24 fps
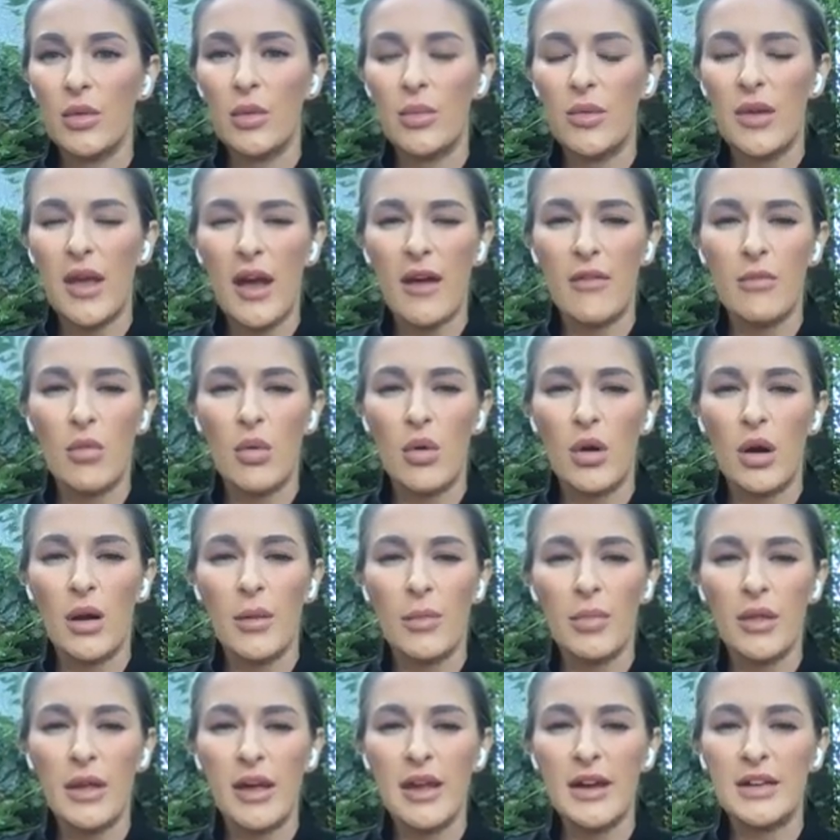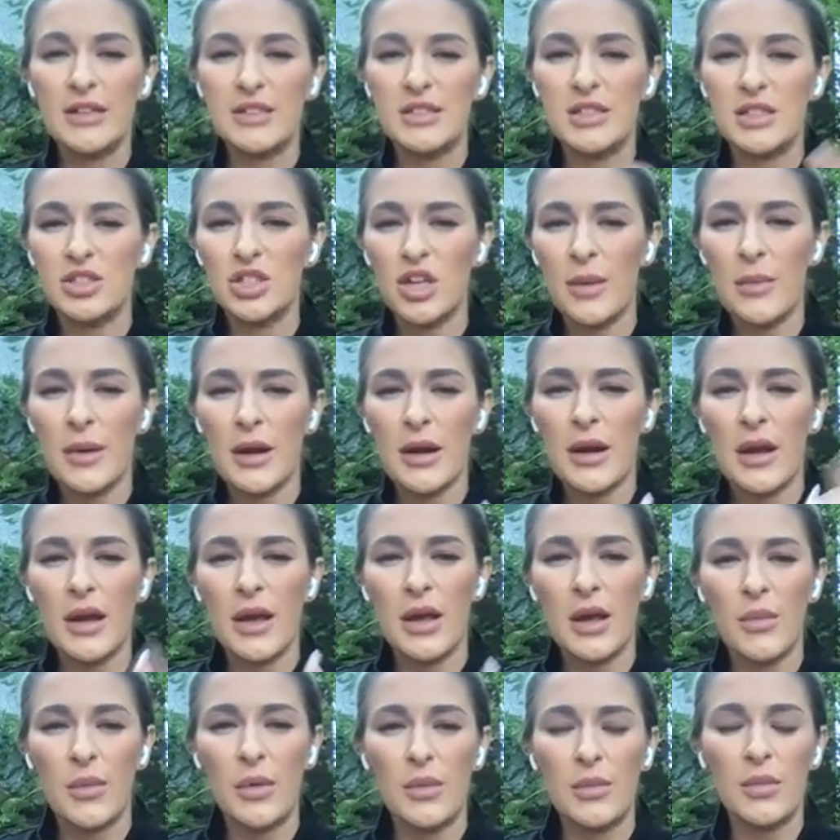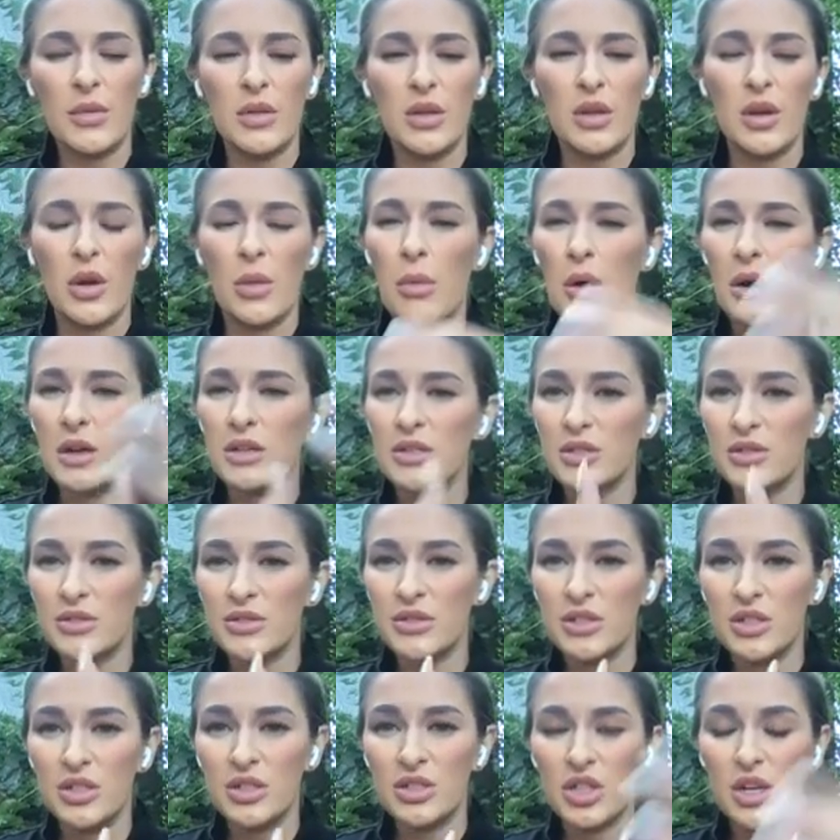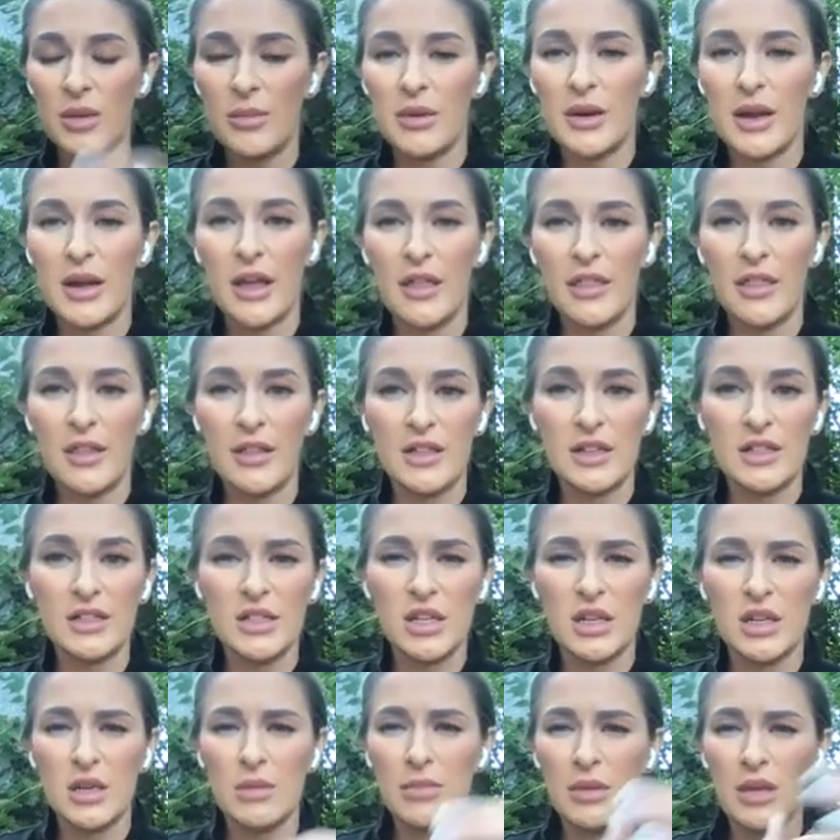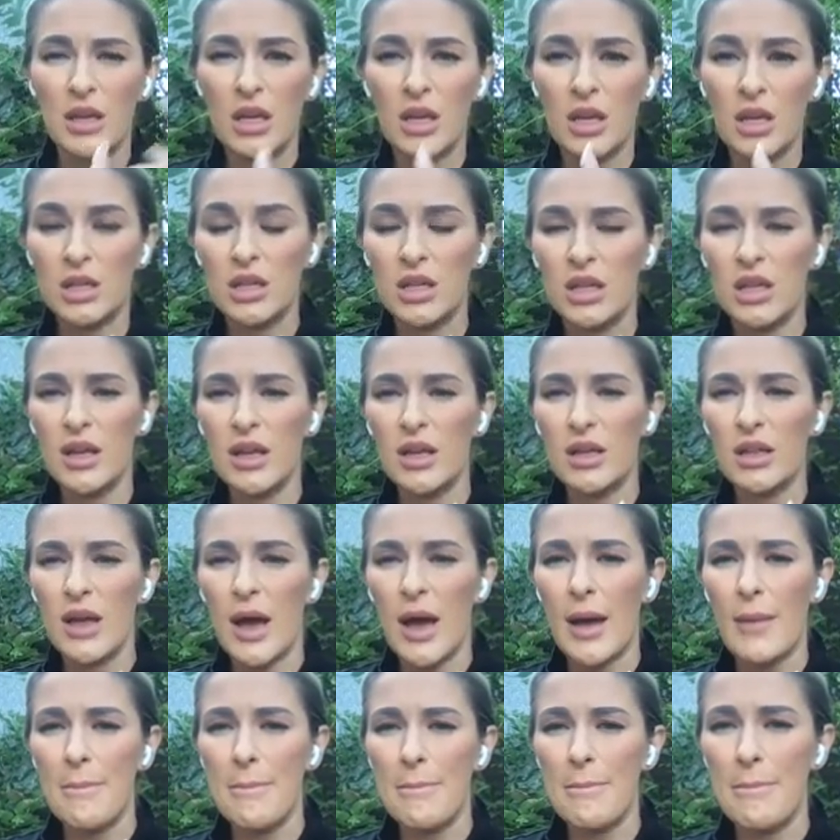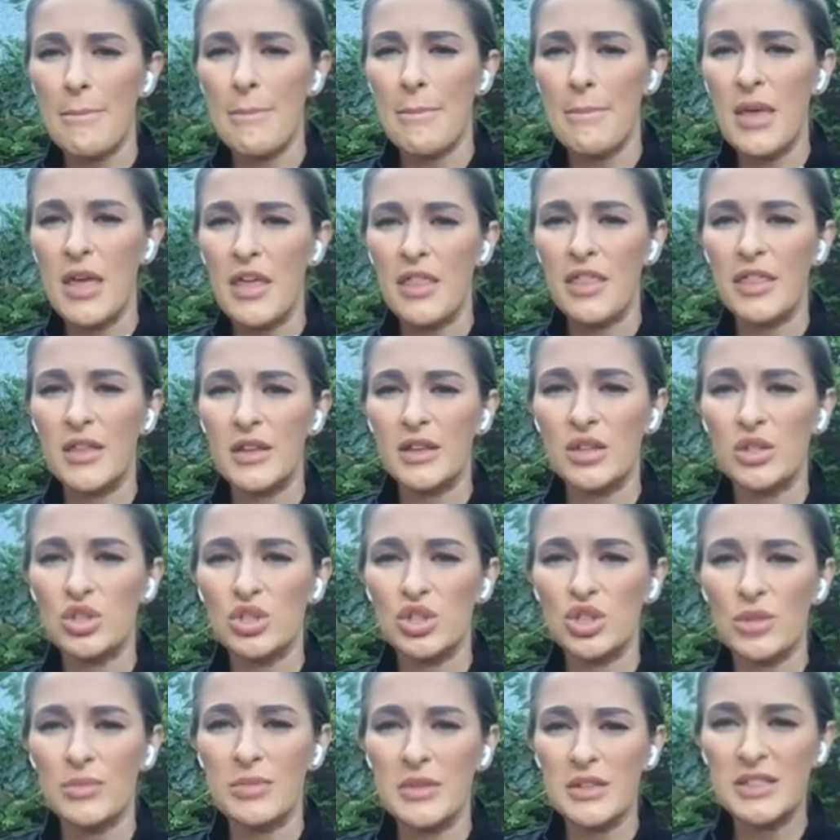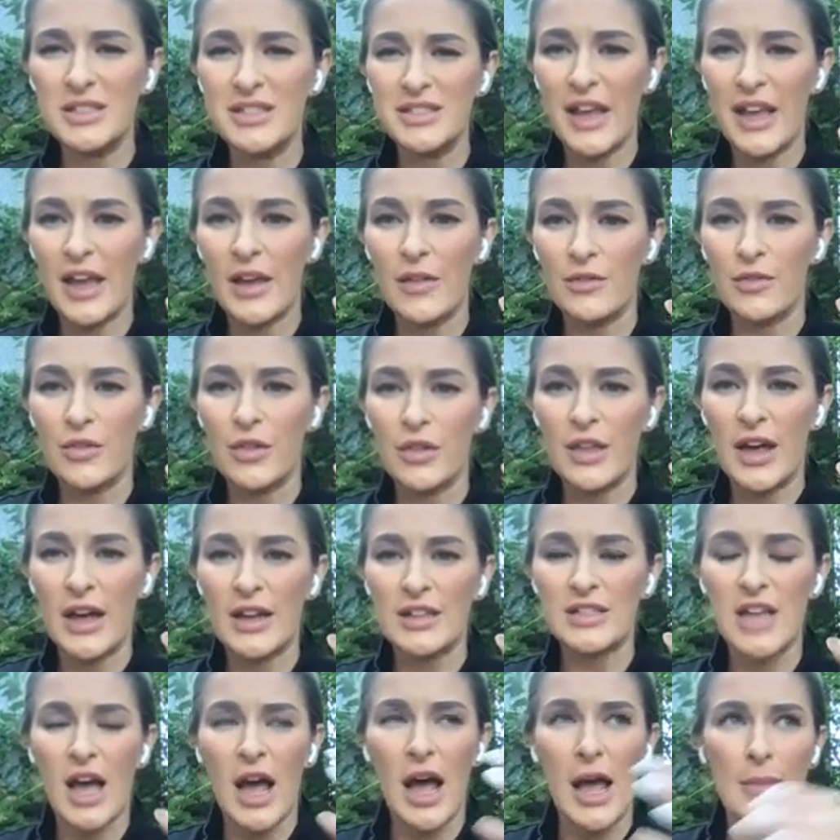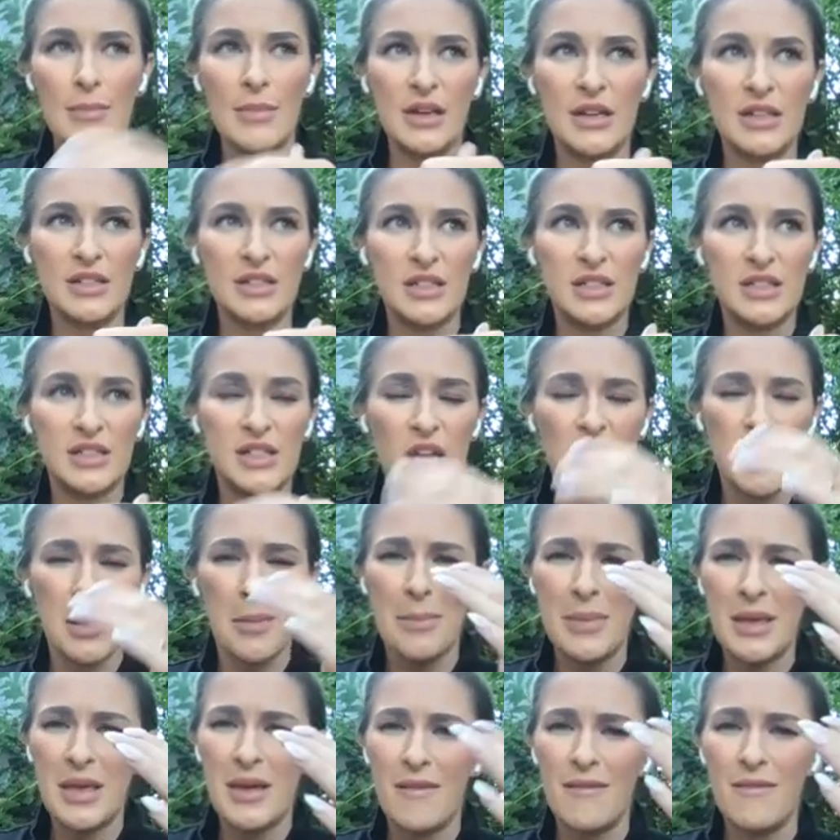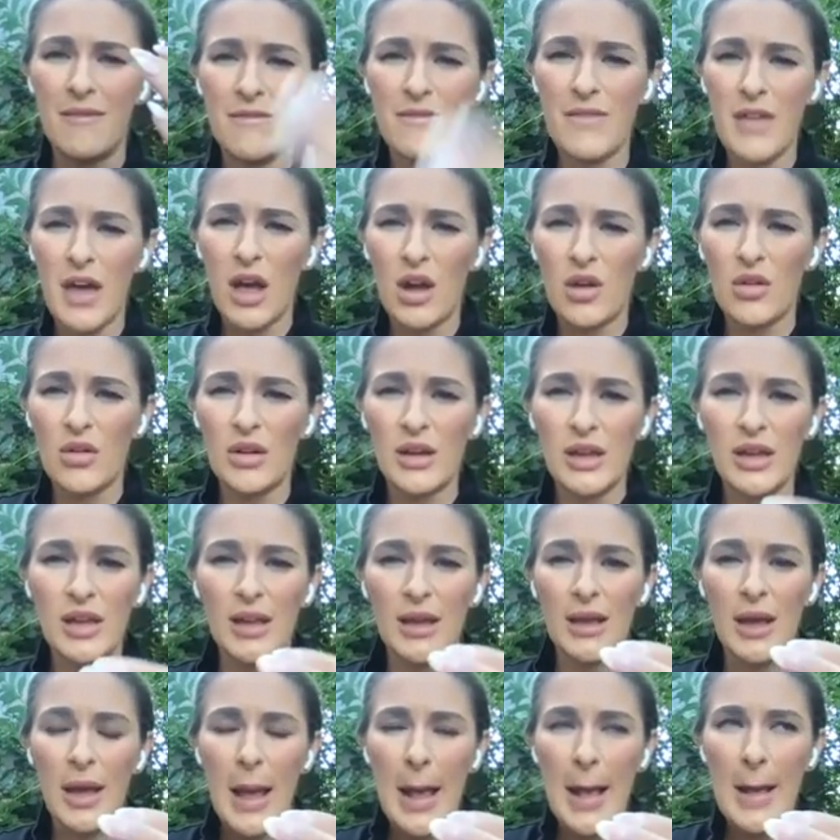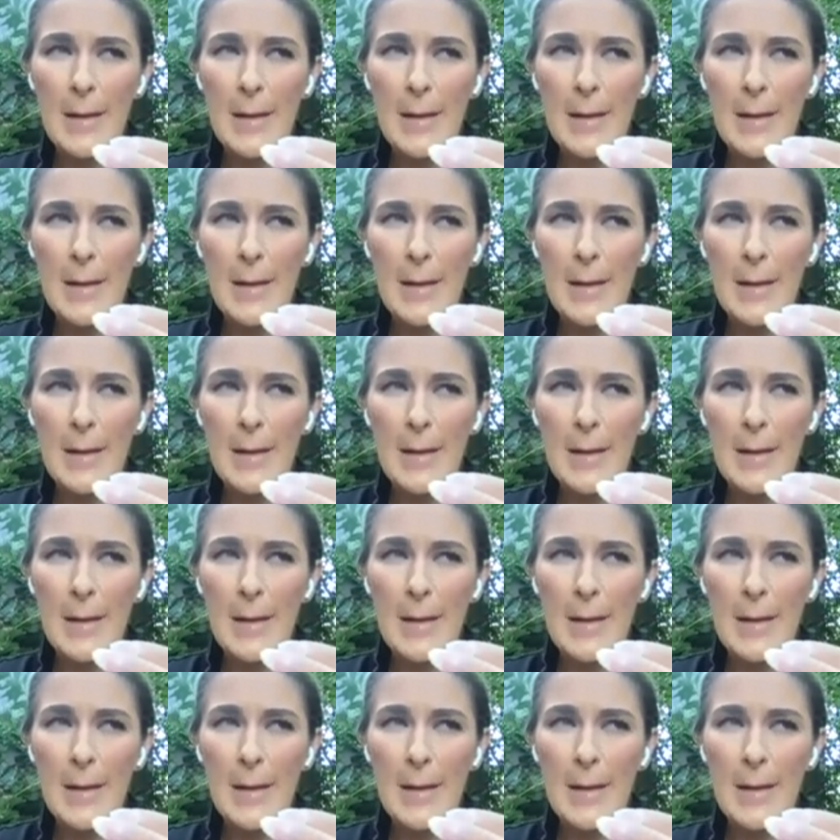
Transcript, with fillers: when we have more planets in Gemini, when, you know, Mars goes into Gemini, I think that's going to be, it, that myth should be saved for that time because it's going to be a very